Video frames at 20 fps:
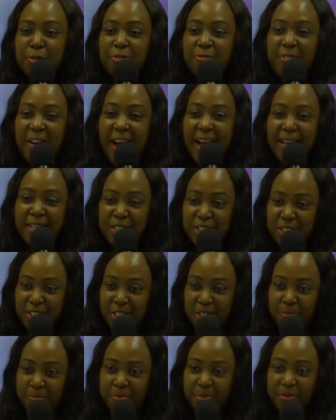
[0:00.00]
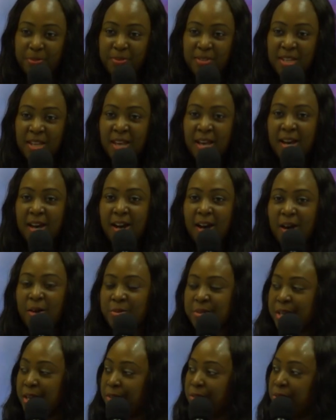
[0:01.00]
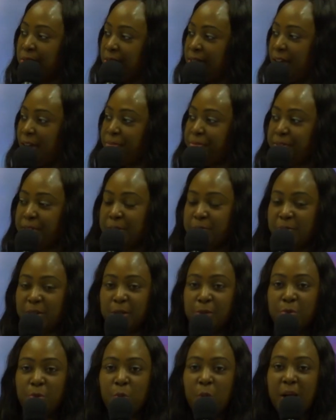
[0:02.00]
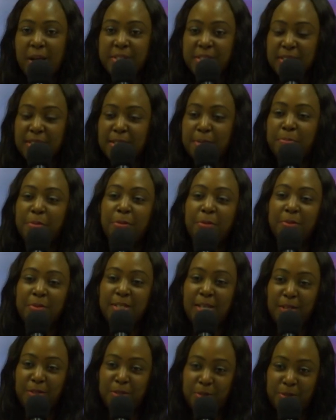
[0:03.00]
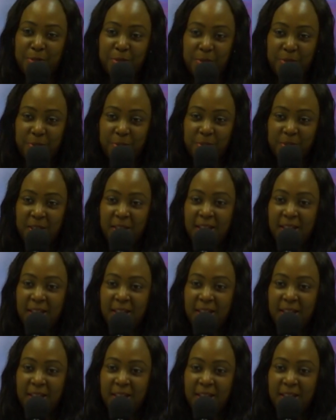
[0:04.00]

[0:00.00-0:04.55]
of hardship. How can you love someone who hasn't apologized to you?